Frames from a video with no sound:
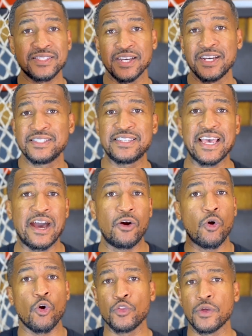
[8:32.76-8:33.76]
sun's
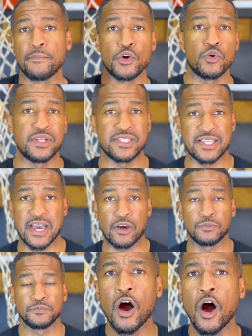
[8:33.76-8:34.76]
out or the moon is out.
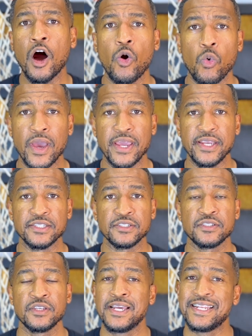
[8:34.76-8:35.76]

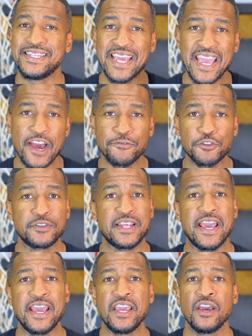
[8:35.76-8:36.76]
Always, day after
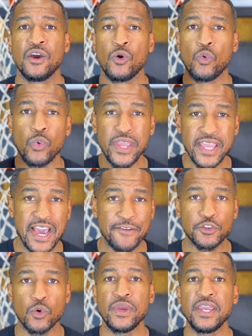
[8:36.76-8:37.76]
day, week
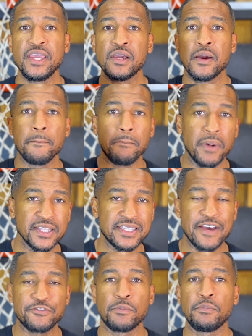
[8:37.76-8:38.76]
after week, month
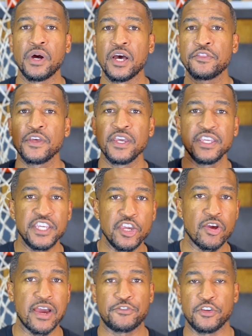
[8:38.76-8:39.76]
after month,
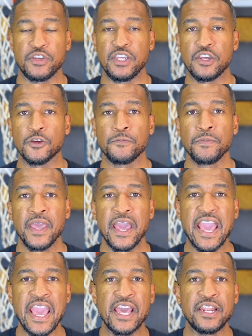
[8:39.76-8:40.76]
year after year.
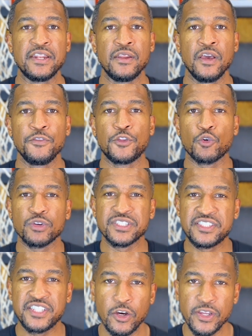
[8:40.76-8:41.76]
And the
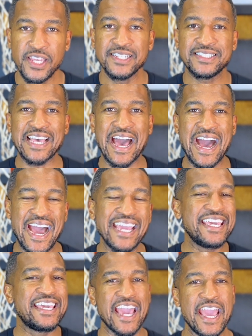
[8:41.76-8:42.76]
resilience I
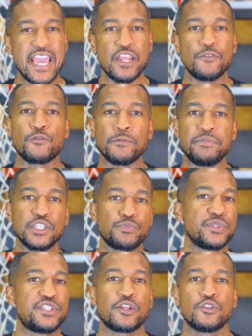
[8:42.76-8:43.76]
gained from this
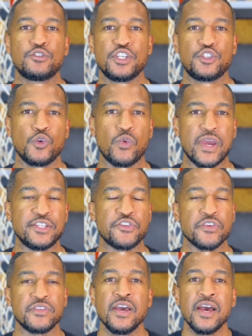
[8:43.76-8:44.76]
particular
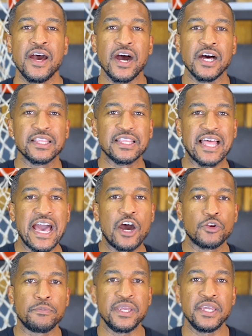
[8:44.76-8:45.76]
situation
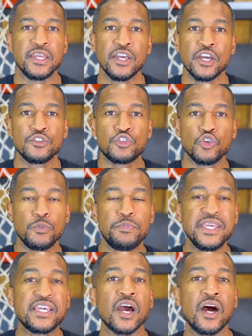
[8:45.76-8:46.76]
allowed me to
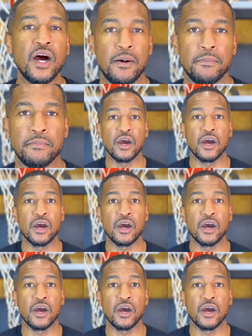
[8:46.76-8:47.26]
become